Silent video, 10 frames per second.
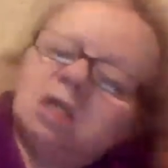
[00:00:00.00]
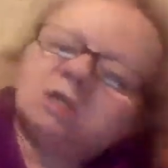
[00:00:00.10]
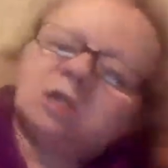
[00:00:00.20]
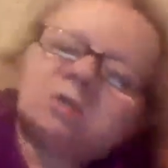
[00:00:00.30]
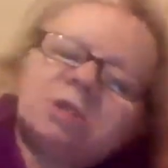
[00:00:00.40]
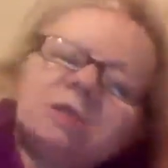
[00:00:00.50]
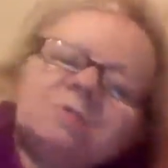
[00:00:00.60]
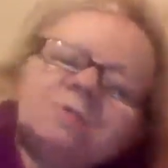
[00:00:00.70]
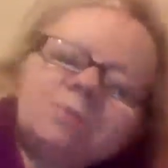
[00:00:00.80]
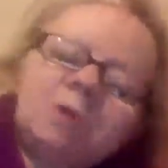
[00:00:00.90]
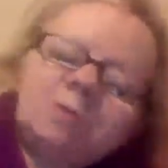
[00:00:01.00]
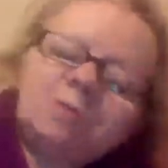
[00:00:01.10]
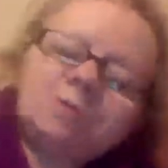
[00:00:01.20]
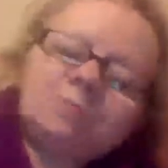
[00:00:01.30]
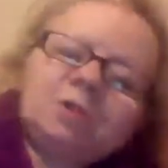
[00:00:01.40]
So if the
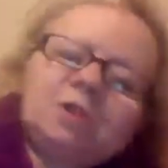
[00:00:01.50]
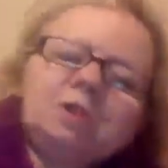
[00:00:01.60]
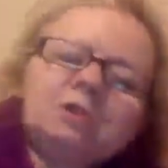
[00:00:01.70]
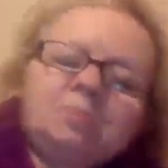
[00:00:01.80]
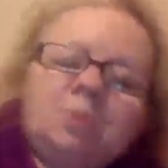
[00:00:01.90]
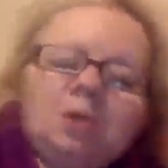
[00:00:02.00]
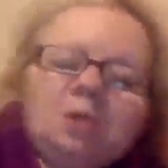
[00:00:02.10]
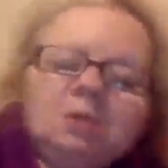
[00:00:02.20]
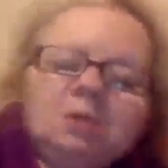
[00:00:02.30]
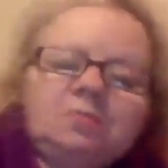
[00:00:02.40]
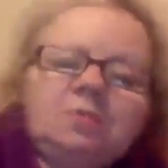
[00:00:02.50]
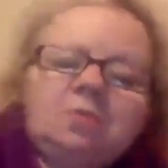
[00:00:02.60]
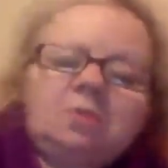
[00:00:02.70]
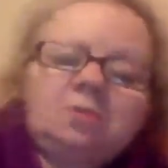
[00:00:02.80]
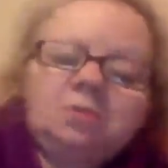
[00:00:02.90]
public purse pays
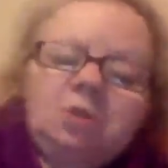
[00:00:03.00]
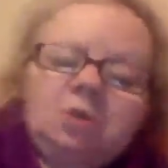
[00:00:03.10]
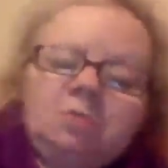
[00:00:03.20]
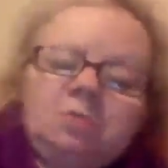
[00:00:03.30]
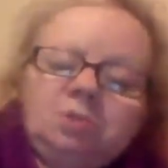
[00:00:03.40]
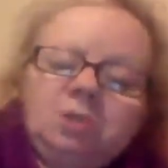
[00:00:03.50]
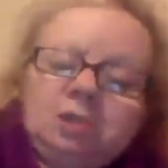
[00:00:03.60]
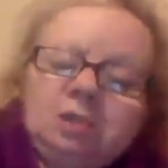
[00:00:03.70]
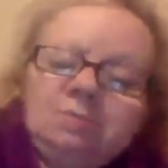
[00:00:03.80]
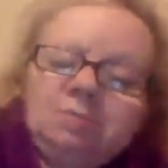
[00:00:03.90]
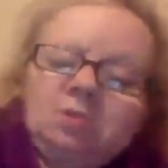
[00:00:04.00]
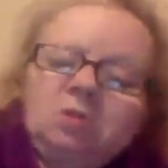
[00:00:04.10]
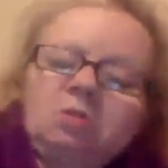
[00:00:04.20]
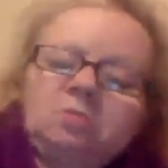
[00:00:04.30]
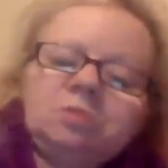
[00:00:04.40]
for the offer, if I
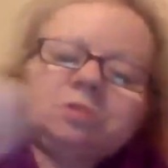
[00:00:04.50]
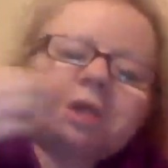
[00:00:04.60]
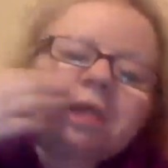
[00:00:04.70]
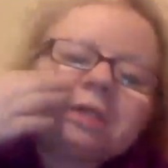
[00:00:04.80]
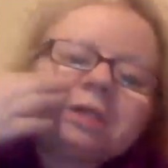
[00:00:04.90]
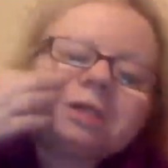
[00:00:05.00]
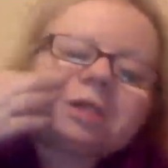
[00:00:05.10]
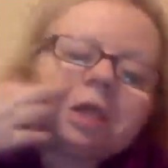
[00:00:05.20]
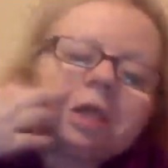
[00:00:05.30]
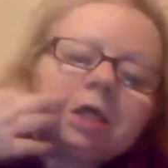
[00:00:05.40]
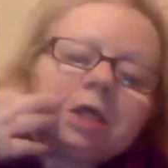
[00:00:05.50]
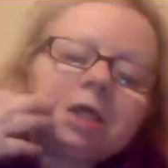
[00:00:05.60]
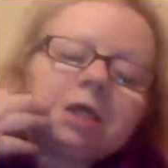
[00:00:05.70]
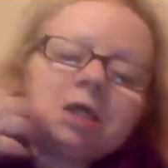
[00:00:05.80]
got offered any care,